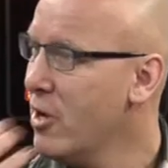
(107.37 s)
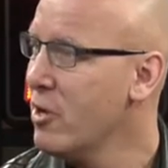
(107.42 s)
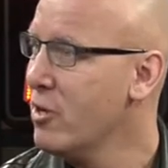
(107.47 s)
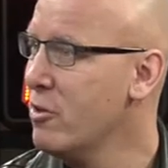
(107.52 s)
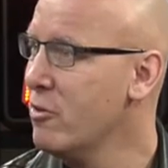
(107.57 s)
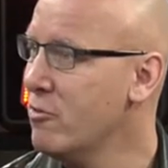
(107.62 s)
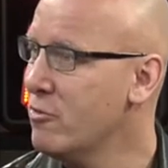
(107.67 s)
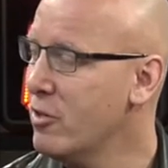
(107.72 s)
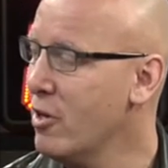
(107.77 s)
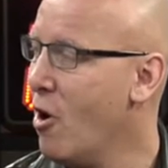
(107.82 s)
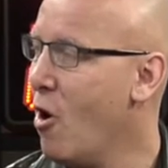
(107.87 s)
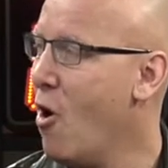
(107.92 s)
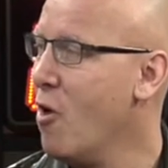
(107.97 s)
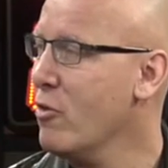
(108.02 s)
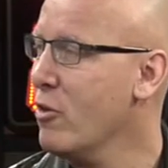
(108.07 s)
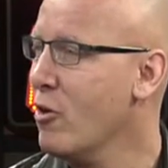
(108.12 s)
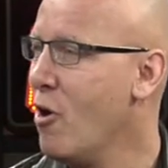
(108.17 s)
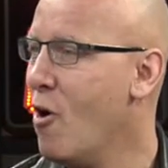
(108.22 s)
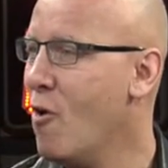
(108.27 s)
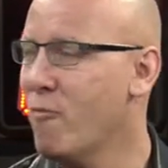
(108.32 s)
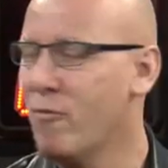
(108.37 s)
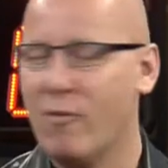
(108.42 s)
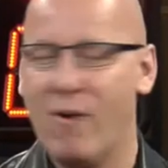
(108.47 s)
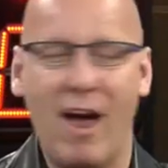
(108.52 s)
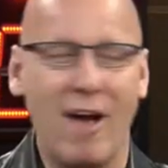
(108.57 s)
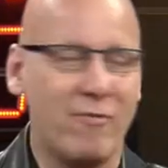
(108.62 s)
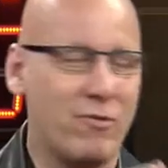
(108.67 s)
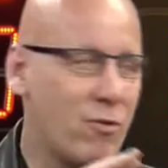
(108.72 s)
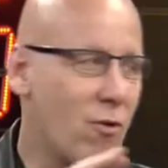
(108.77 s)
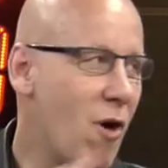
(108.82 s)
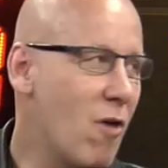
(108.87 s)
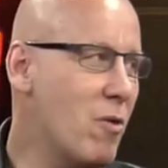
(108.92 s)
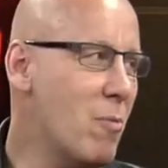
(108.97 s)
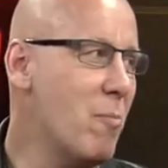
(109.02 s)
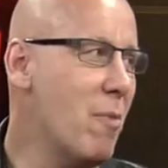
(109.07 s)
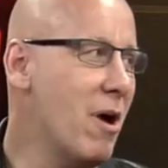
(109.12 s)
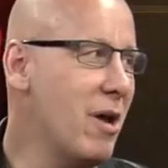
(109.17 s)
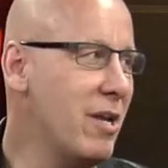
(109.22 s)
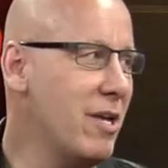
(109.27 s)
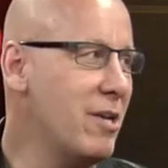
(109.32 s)
You see after all the
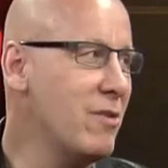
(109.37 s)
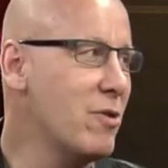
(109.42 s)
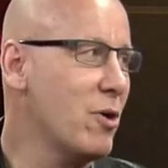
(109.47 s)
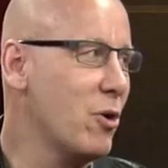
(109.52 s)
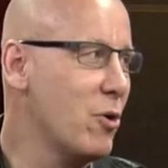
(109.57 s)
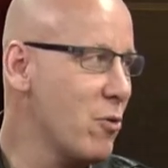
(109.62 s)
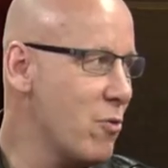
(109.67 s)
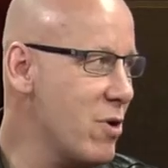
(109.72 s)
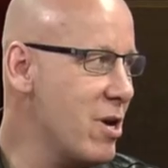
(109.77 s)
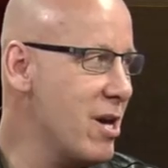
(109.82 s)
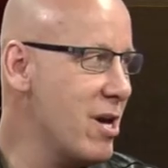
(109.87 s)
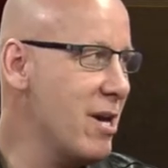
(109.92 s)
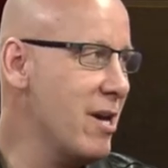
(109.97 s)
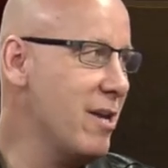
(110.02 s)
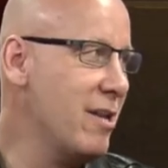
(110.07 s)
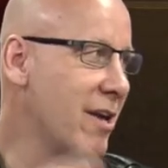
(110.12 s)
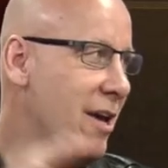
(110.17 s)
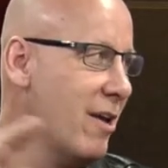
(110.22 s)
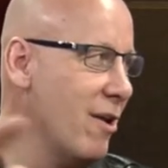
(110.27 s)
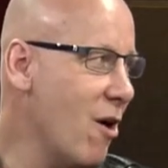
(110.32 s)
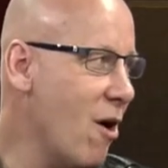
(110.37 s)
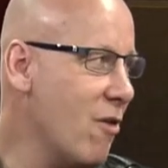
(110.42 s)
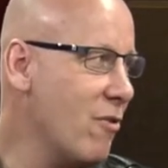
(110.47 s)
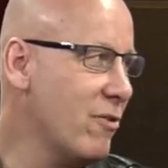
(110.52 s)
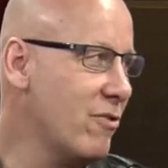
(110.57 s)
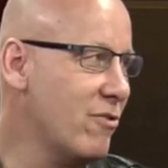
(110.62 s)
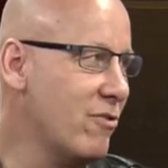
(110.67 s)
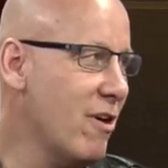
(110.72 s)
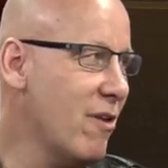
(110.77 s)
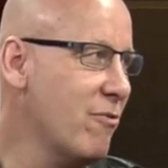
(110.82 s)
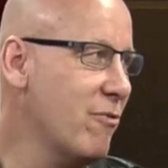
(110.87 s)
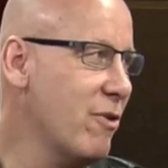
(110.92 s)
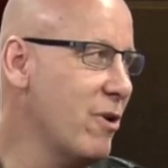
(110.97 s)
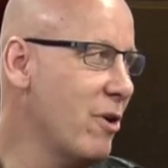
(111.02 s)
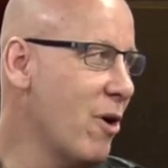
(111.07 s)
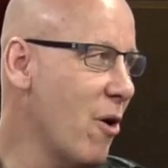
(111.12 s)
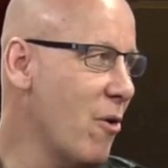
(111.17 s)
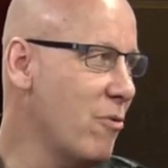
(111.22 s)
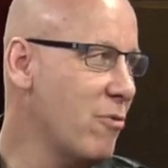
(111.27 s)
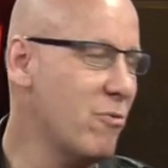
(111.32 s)
money and the greed and all the stuff we
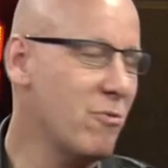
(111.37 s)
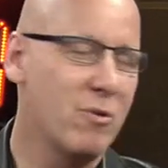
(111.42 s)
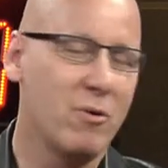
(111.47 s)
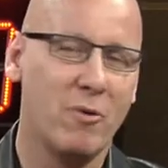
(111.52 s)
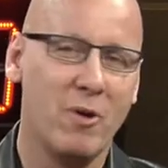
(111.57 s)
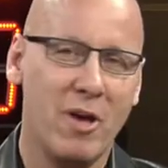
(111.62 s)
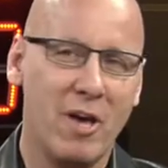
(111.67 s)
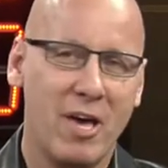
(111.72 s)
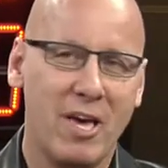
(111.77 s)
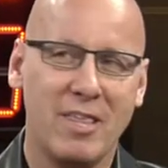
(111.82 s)
go through